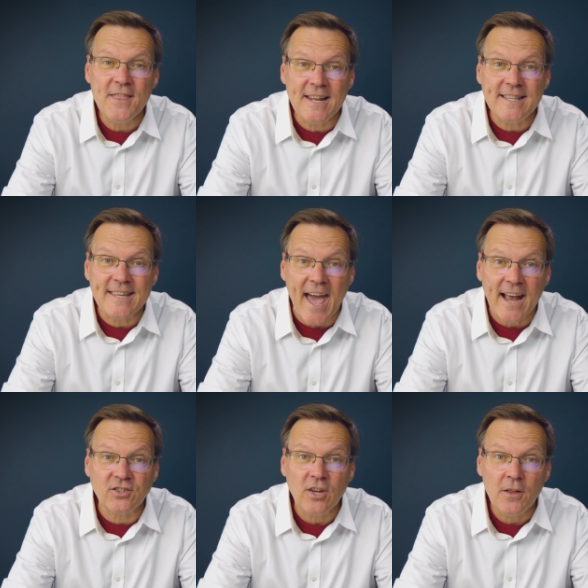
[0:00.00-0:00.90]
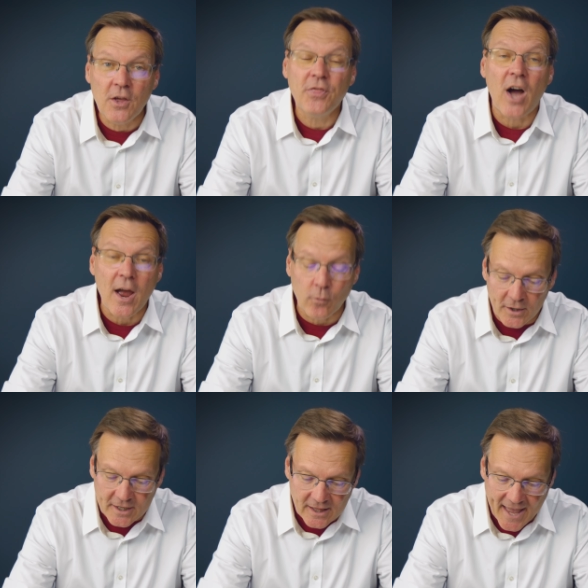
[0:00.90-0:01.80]
that attacks the
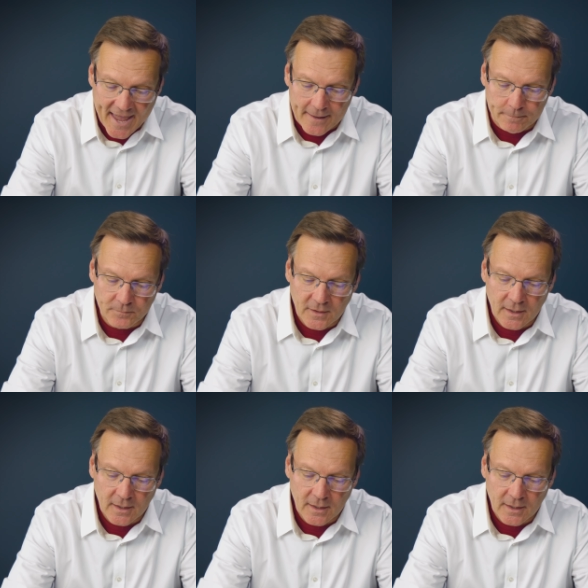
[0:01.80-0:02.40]
thyroid gland.